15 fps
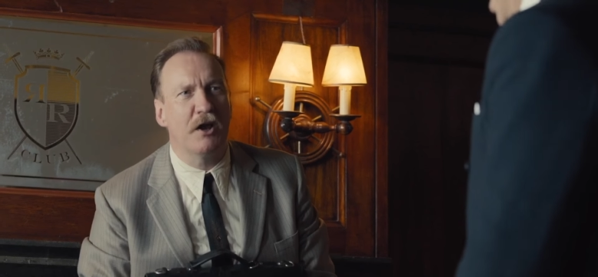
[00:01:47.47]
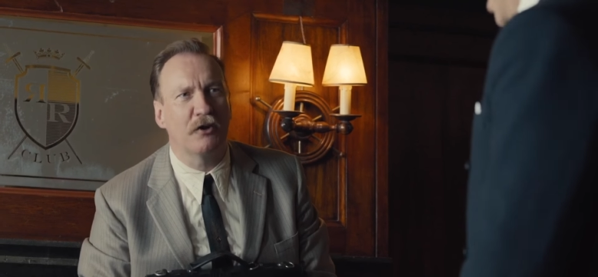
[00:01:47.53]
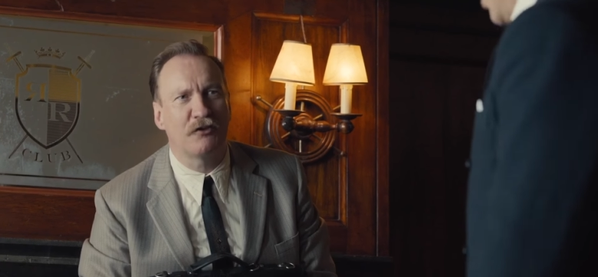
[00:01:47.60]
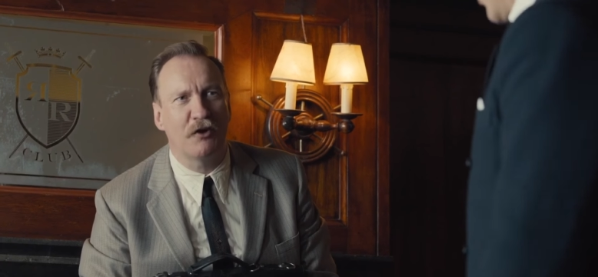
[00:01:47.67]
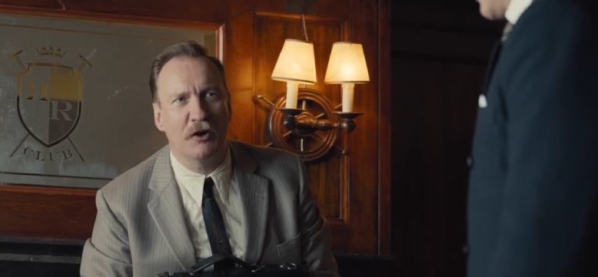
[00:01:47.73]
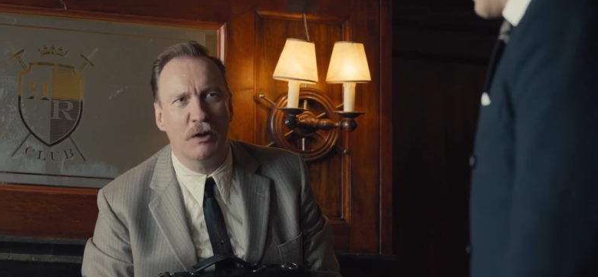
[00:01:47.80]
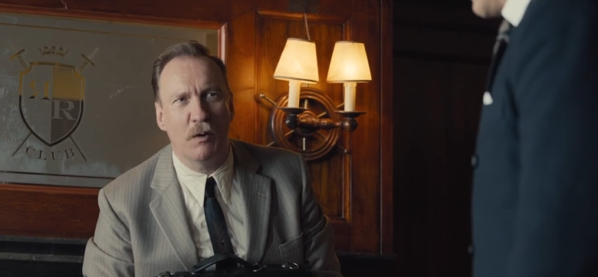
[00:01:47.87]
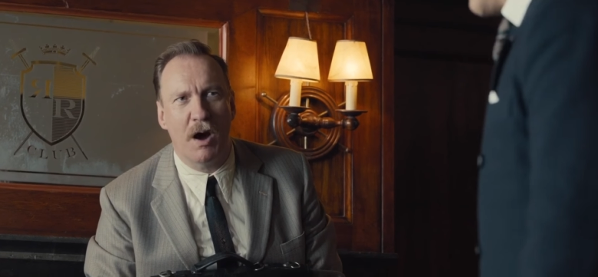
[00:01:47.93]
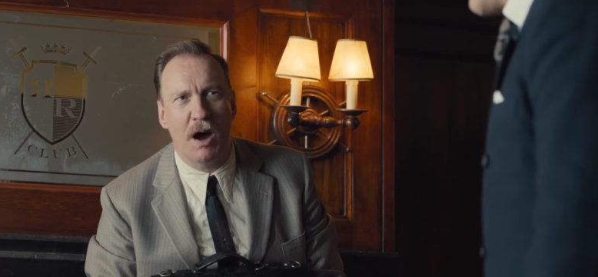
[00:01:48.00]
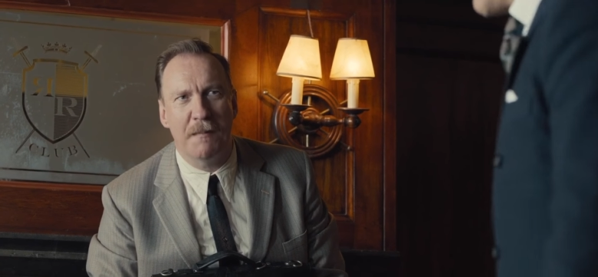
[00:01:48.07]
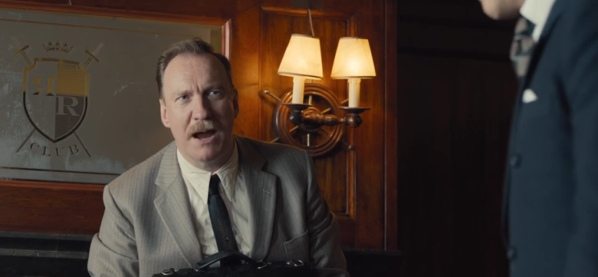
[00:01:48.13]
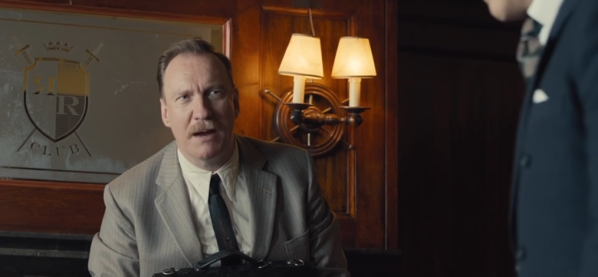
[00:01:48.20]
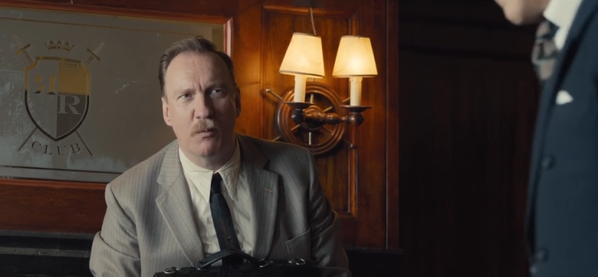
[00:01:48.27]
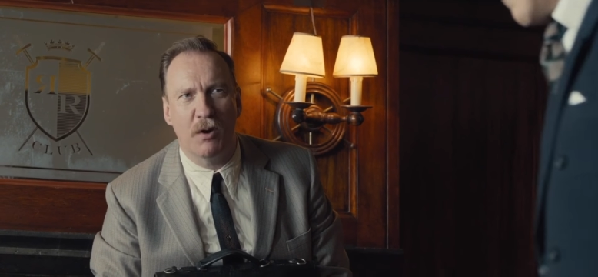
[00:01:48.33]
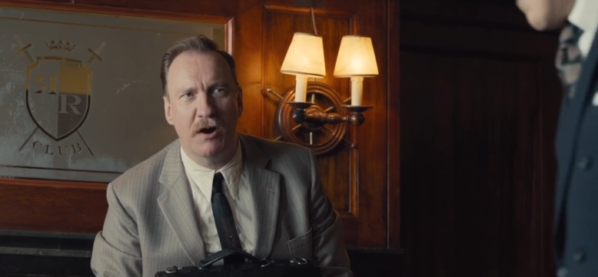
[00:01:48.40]
I'll tell you what, I
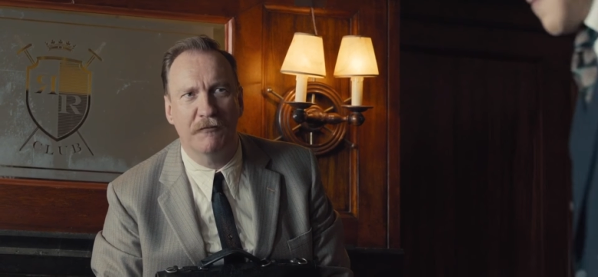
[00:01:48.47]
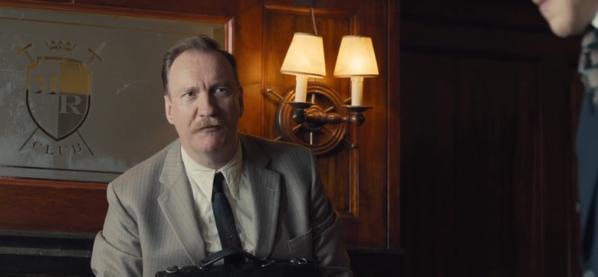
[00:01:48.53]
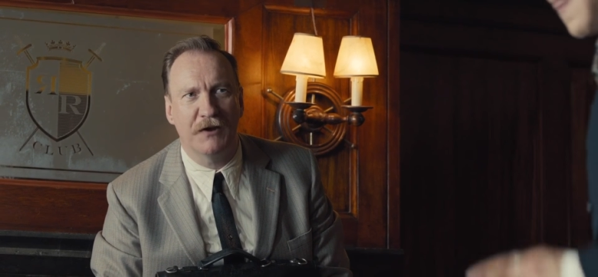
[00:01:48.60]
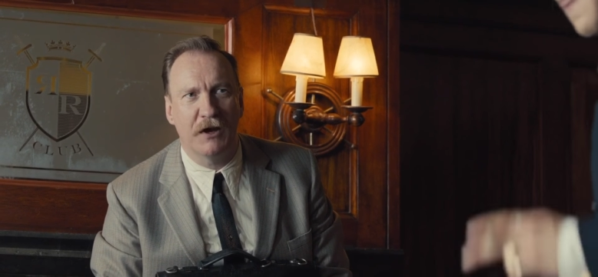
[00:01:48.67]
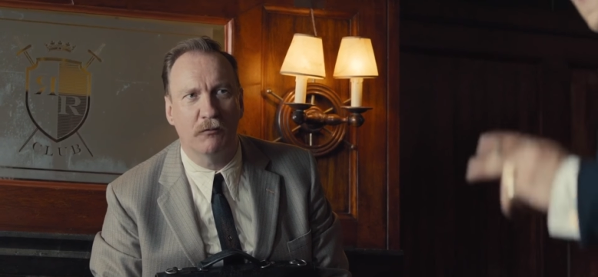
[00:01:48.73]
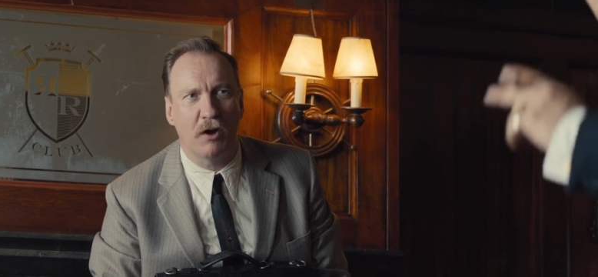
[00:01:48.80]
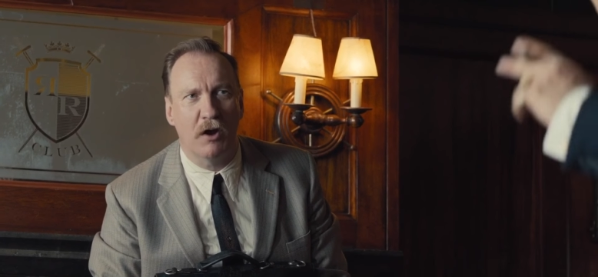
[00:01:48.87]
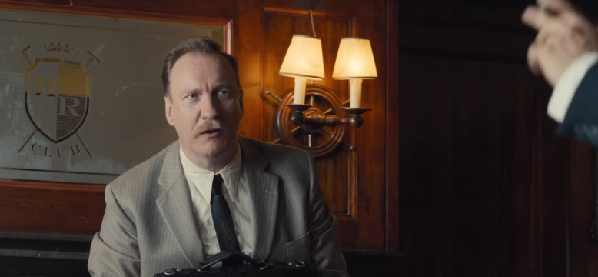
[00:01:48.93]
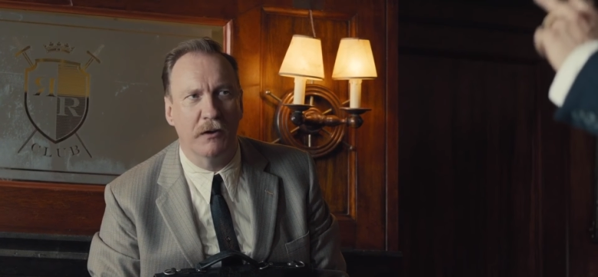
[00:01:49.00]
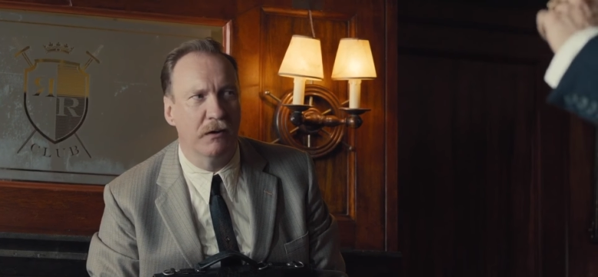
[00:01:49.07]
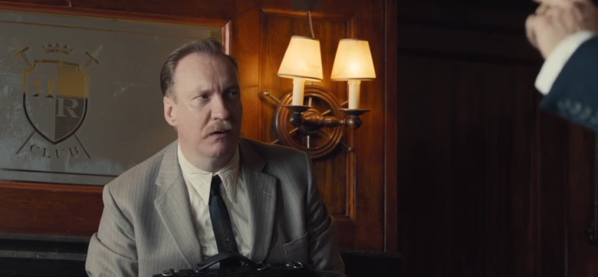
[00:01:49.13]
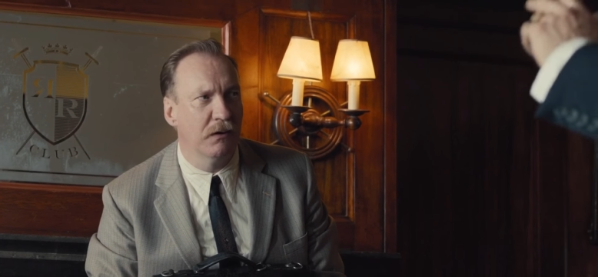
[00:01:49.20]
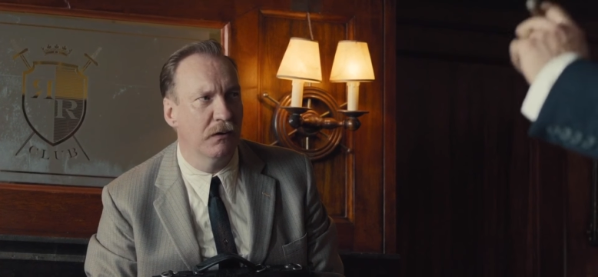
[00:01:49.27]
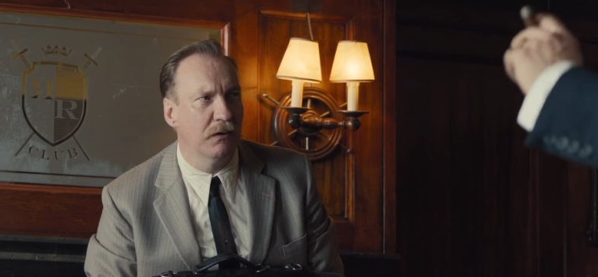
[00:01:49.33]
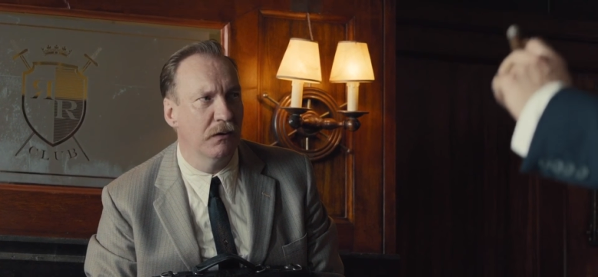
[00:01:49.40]
may work for you, Ron,
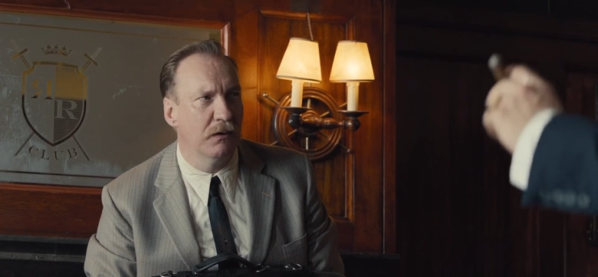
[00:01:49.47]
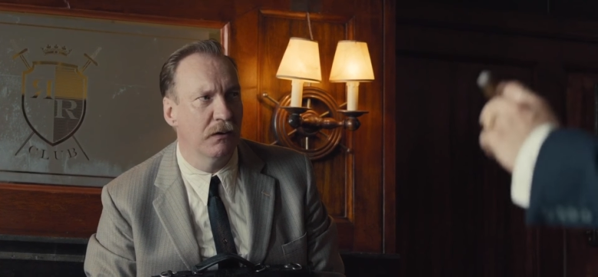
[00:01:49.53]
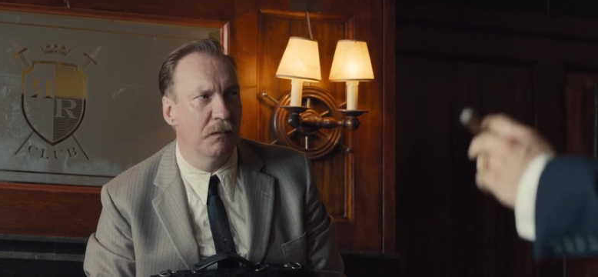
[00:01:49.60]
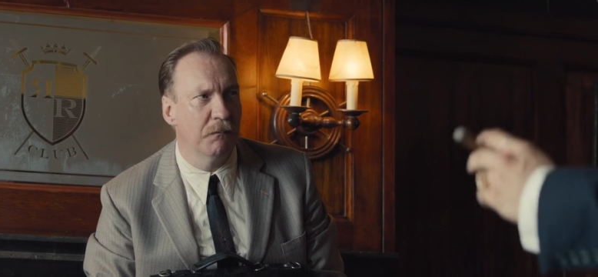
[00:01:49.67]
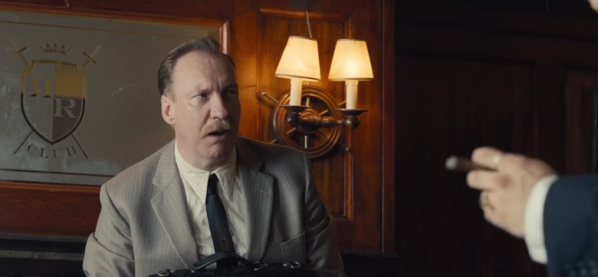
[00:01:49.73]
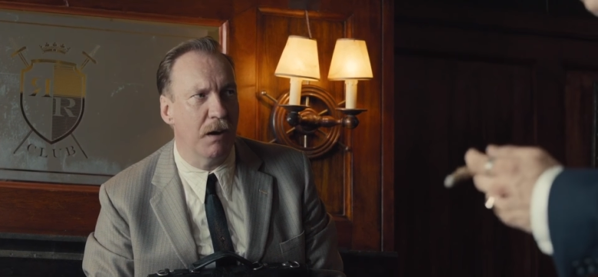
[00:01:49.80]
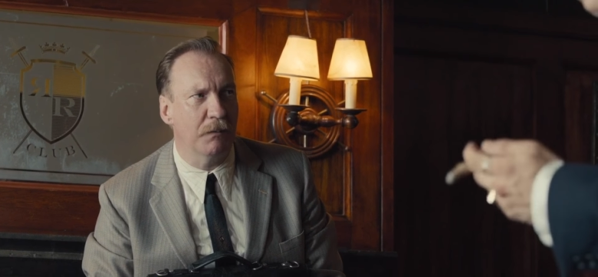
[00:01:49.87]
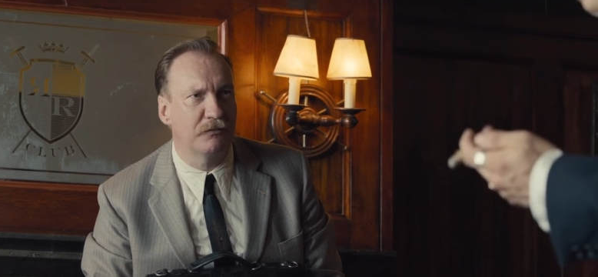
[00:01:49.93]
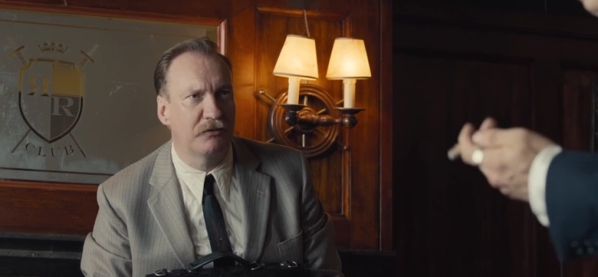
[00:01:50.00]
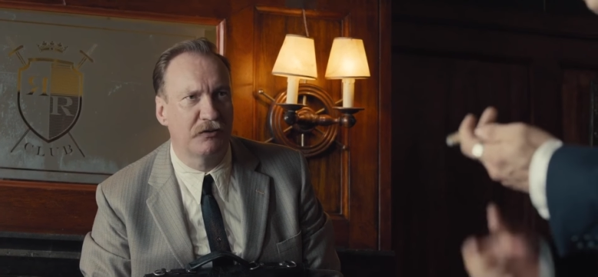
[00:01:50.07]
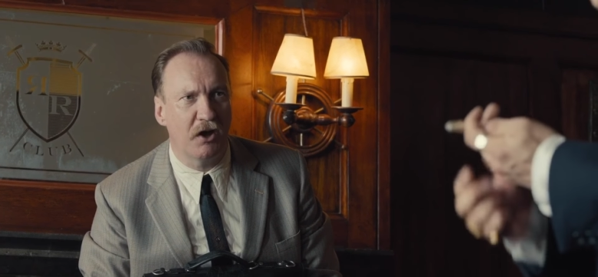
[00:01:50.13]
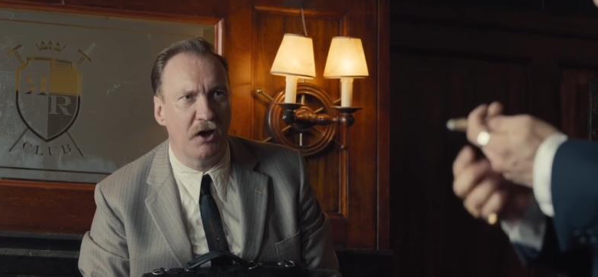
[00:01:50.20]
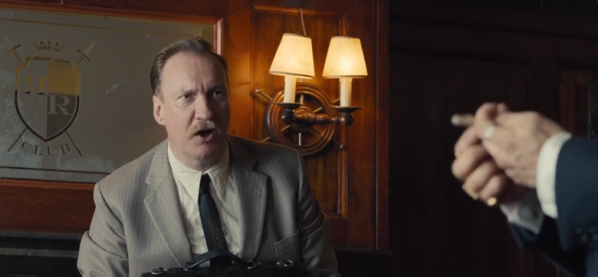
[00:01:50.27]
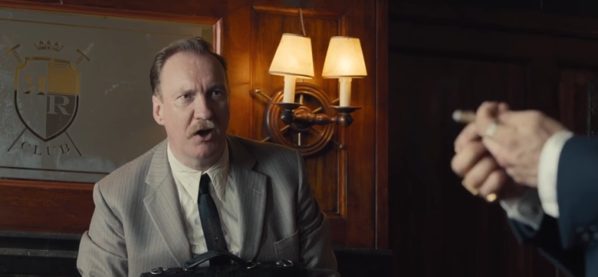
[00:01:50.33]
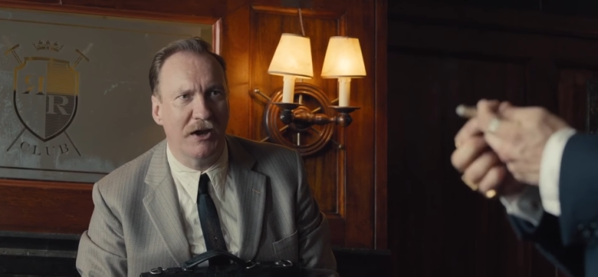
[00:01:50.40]
but I'm
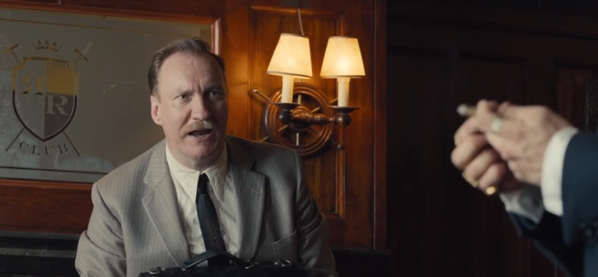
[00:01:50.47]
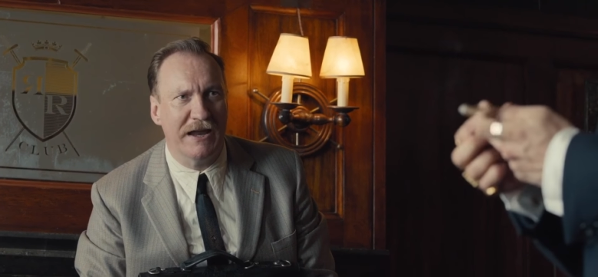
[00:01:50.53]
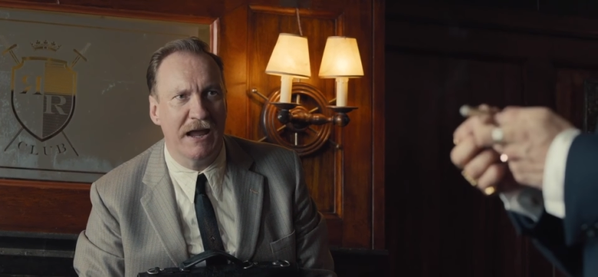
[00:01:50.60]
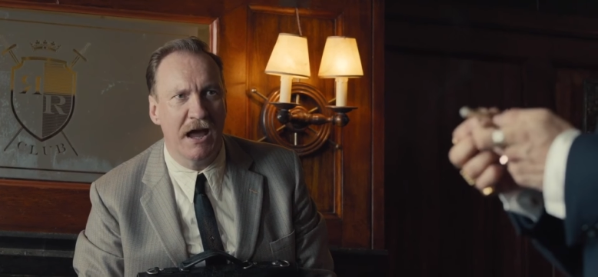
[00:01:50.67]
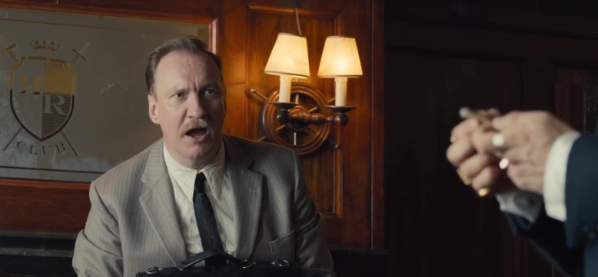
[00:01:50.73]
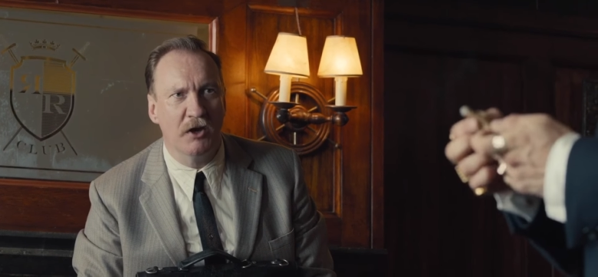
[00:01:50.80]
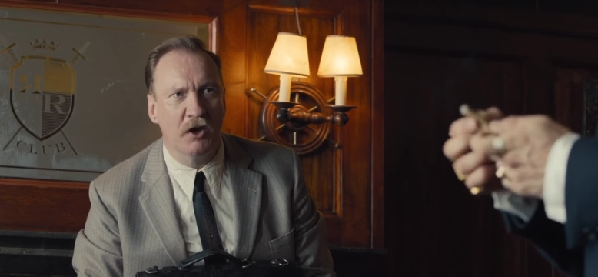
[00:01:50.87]
certainly